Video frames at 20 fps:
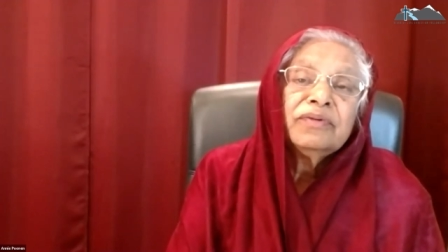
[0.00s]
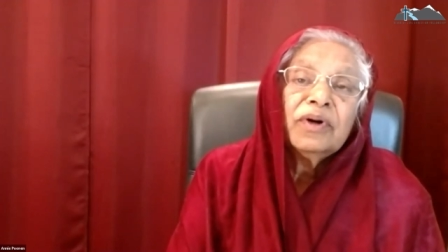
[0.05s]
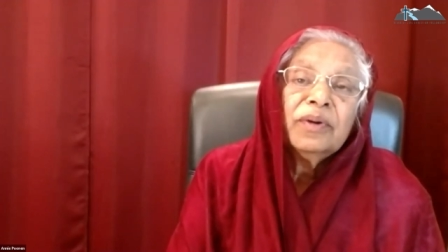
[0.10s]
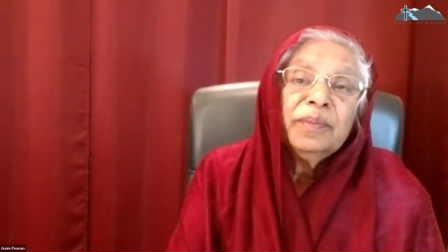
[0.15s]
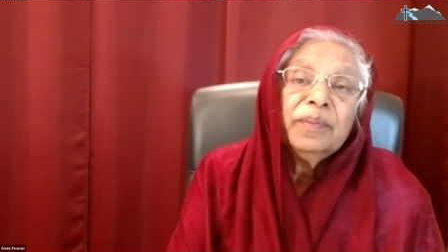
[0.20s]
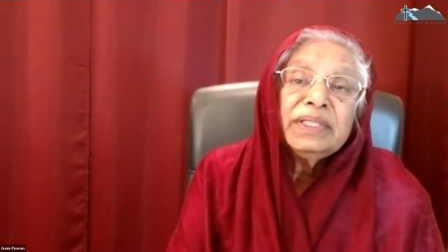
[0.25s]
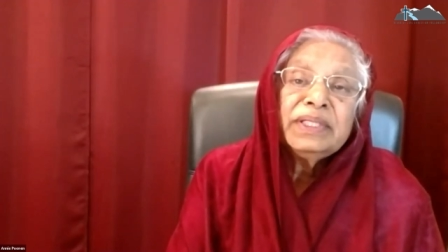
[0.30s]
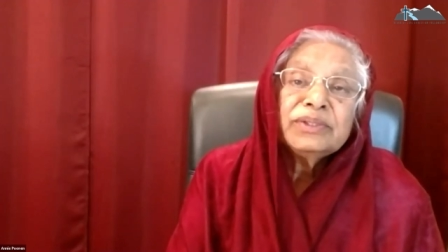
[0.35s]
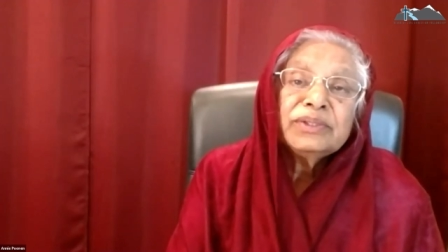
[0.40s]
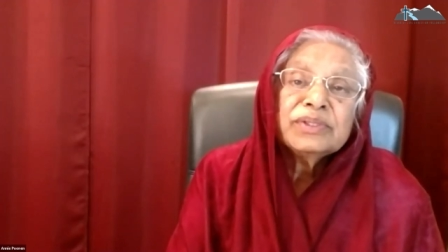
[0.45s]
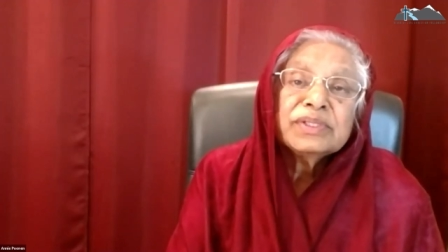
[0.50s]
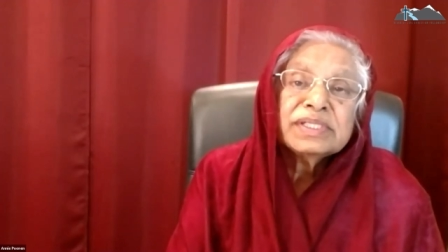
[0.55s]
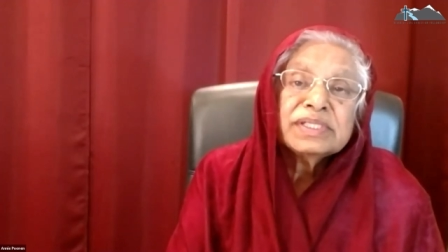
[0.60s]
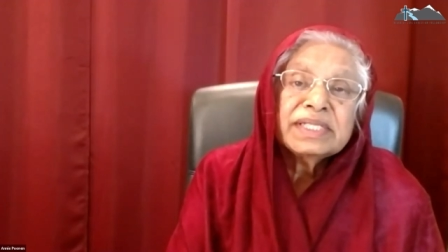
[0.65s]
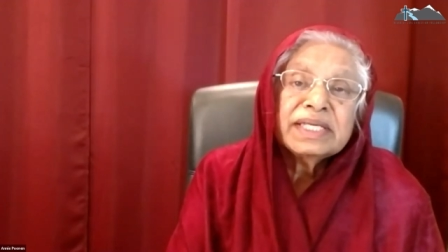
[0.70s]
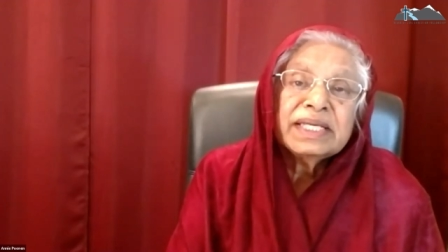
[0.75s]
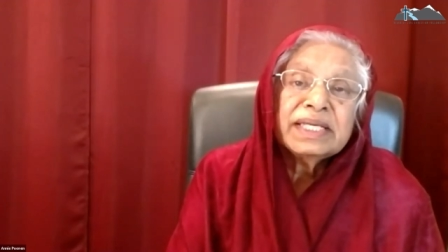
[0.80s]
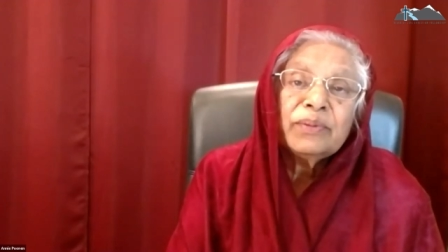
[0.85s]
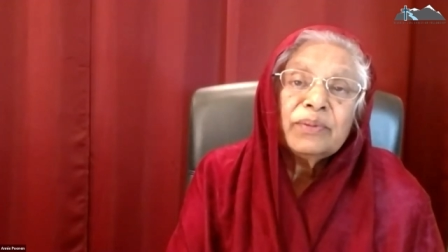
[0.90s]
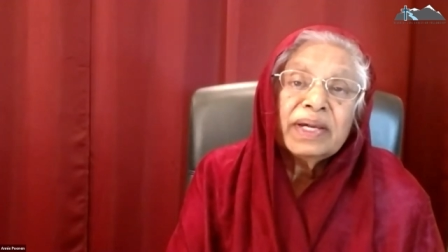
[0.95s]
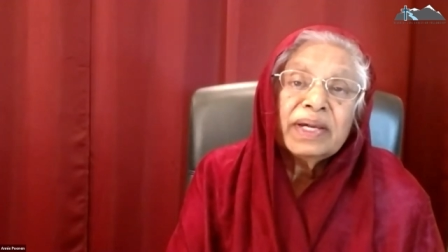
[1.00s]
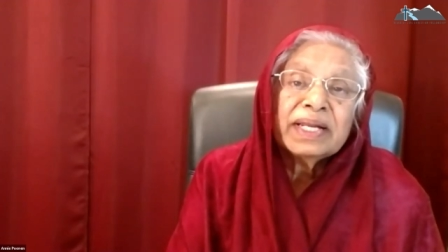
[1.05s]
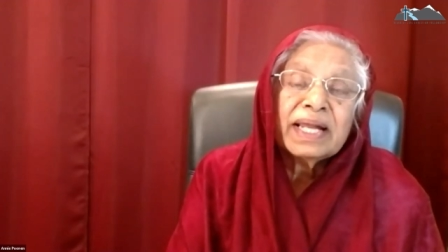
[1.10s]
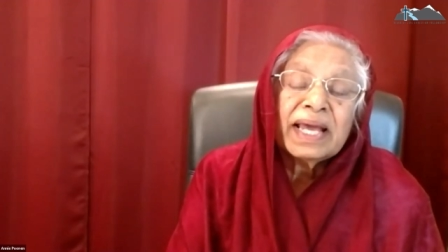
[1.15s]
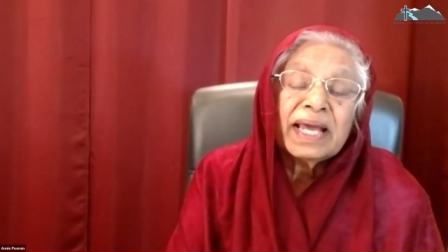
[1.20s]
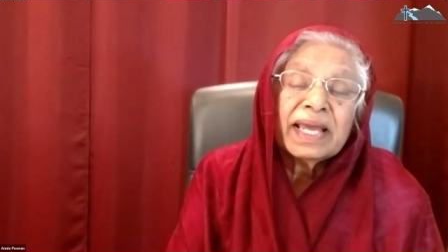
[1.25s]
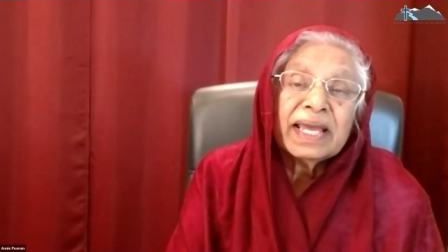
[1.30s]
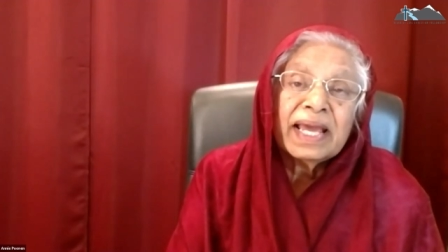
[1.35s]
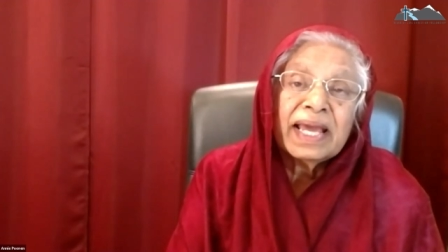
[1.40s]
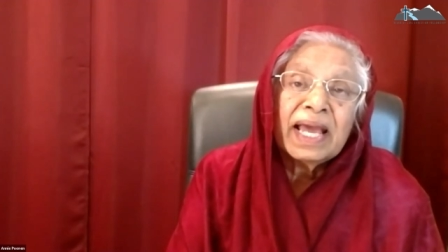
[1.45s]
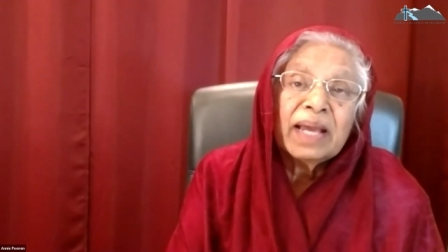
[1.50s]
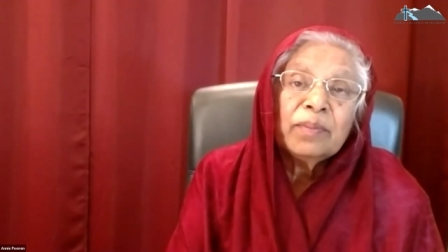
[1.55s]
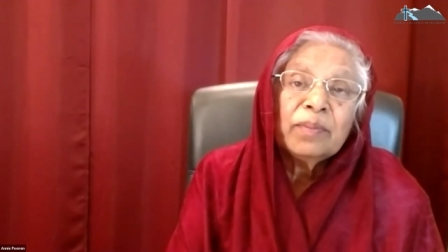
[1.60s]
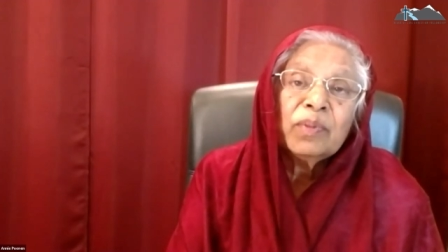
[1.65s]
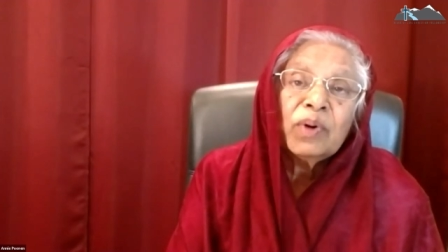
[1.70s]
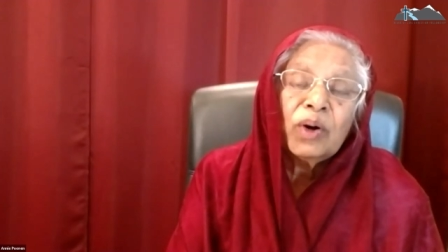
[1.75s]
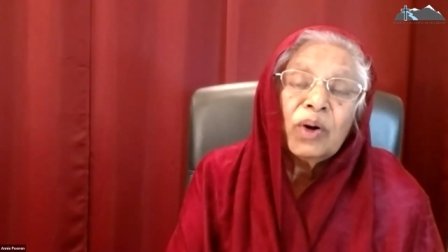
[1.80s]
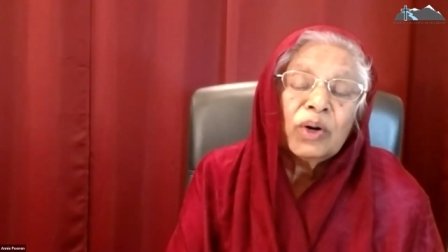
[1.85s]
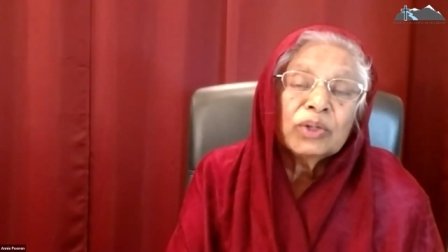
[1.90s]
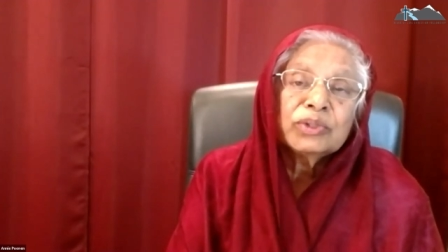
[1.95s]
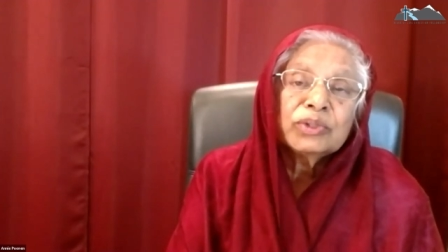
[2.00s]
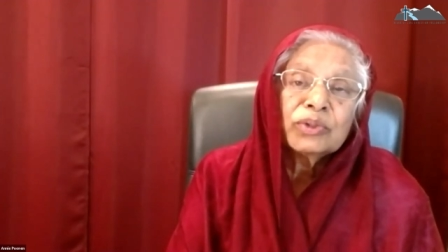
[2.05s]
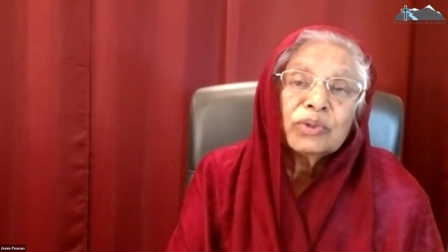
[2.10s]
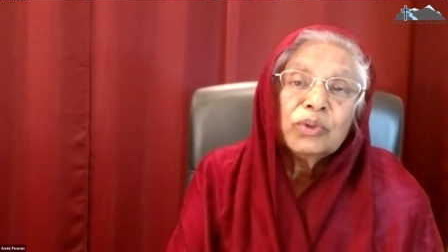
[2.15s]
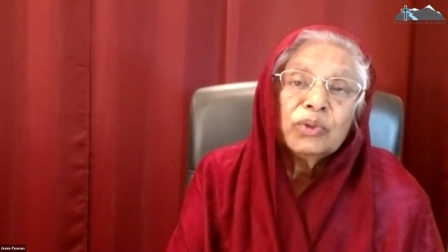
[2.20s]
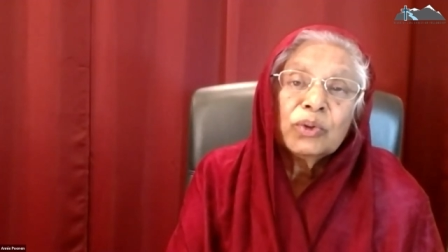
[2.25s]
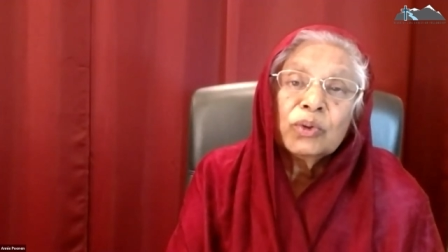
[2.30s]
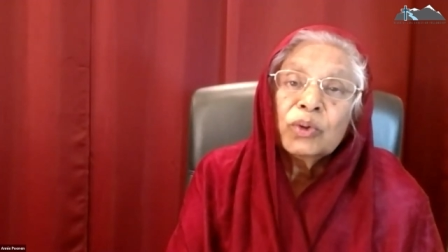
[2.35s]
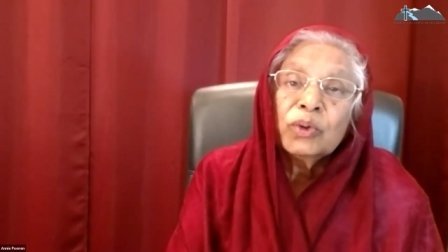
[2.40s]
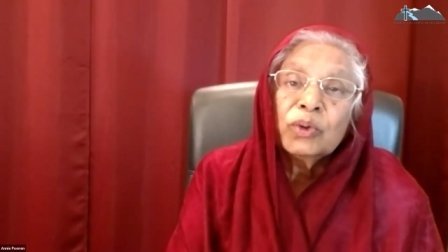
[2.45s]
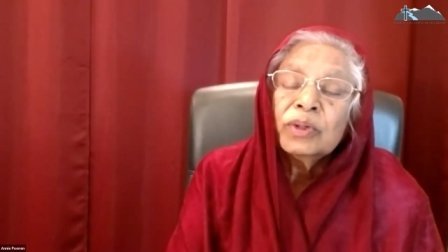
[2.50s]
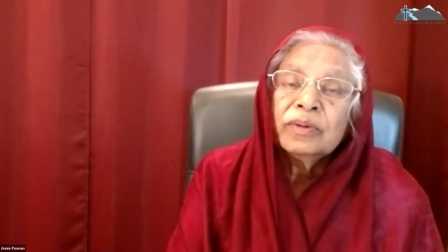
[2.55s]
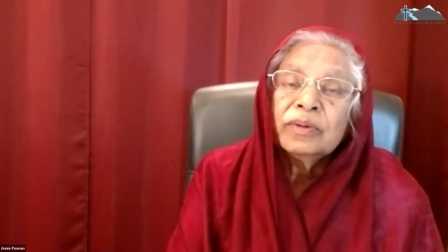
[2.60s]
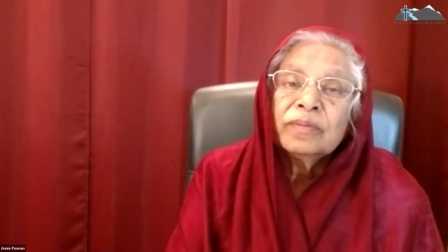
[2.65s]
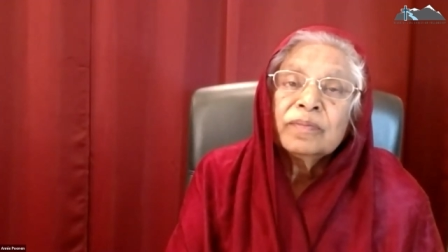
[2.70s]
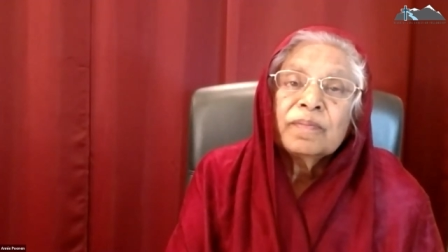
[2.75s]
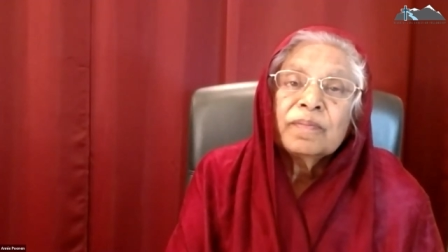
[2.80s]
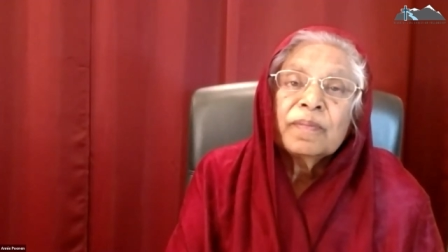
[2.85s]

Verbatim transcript: for me to stay where I am or to go